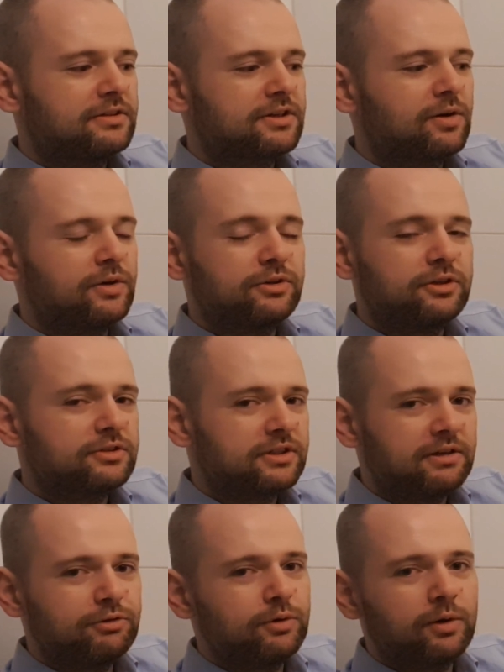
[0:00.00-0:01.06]
is going to just
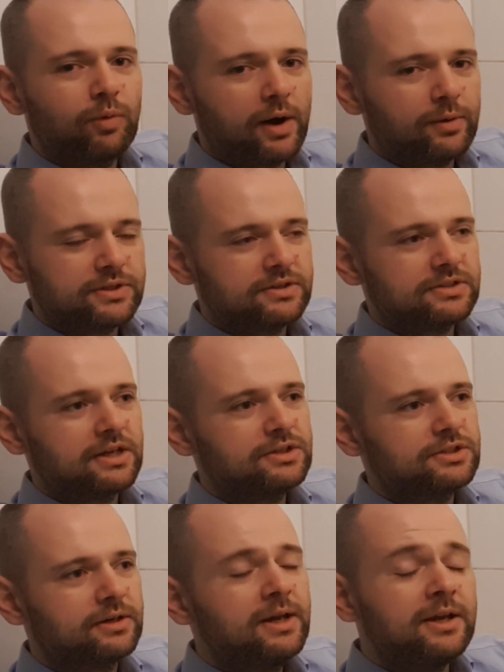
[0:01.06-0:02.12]
give you a wow
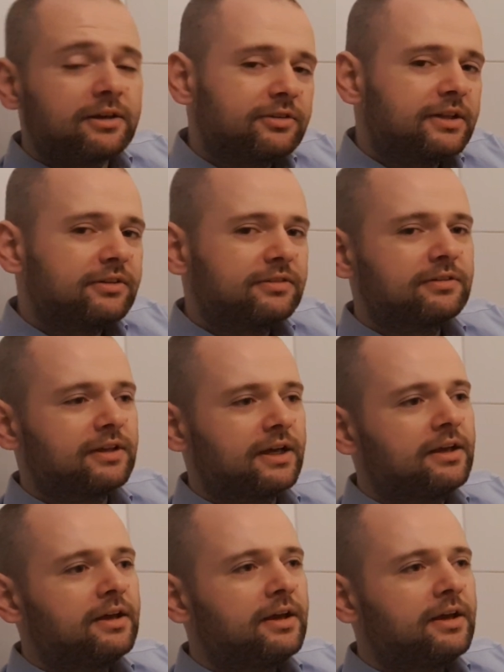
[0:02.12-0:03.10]
sensation. Because that's the thing.